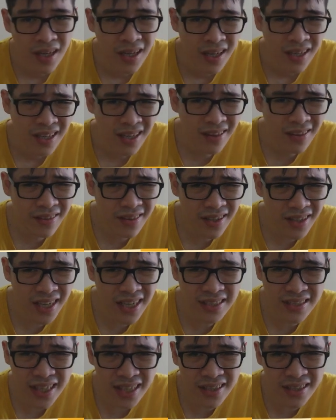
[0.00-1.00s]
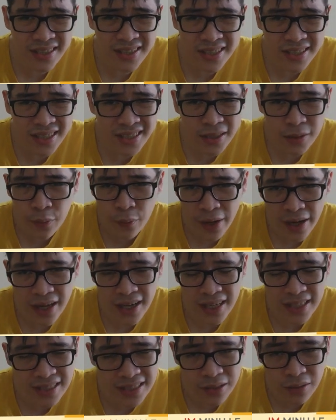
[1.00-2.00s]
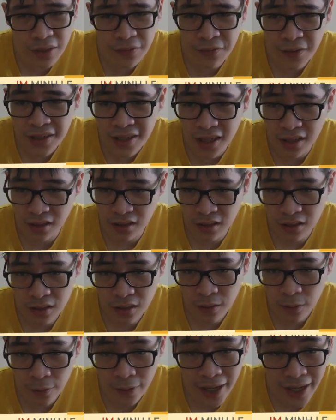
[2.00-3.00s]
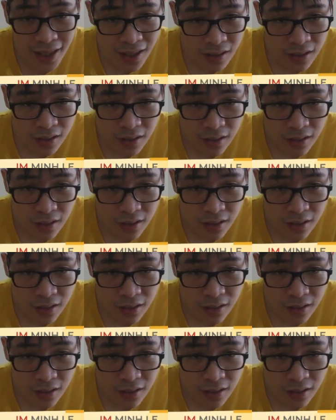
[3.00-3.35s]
The thing is that this is square is still defended, right?